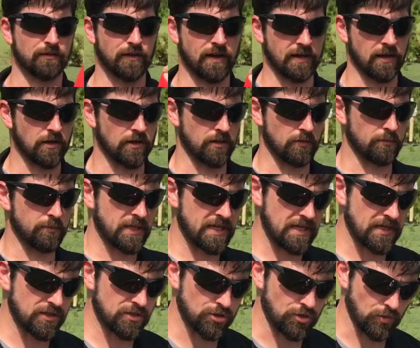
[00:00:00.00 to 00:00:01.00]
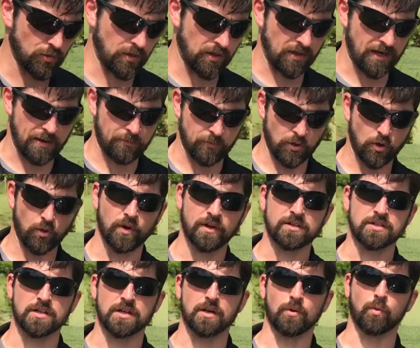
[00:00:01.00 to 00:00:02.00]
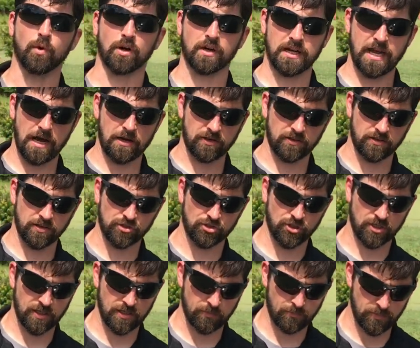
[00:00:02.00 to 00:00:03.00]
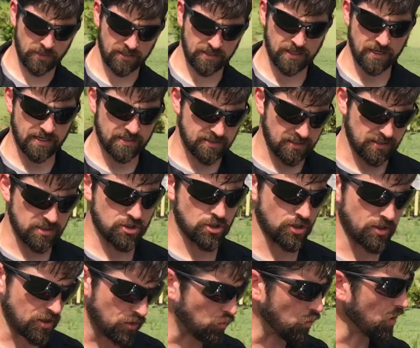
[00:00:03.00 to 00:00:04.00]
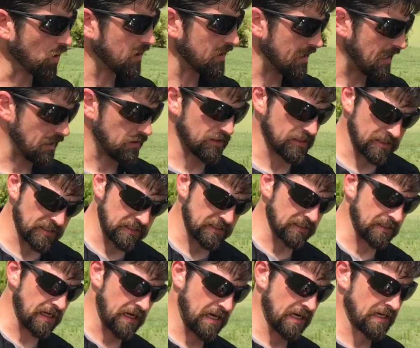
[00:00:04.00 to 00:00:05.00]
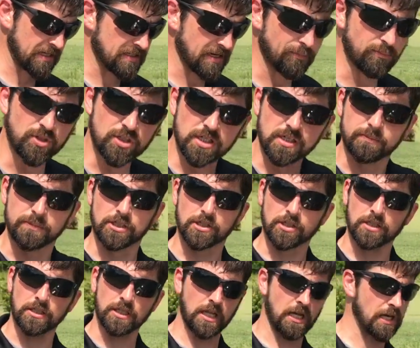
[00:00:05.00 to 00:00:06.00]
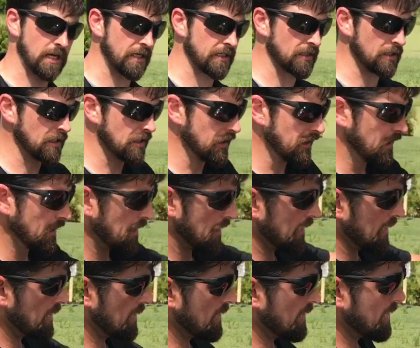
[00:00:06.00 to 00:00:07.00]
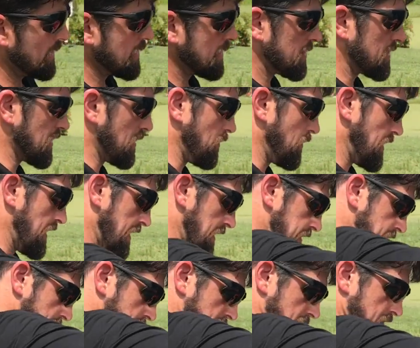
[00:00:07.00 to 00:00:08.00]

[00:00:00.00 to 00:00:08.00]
If I go to the beach or I'm going to work out at the gym, yes, I started working out again, guys. I'm coming online. So uh,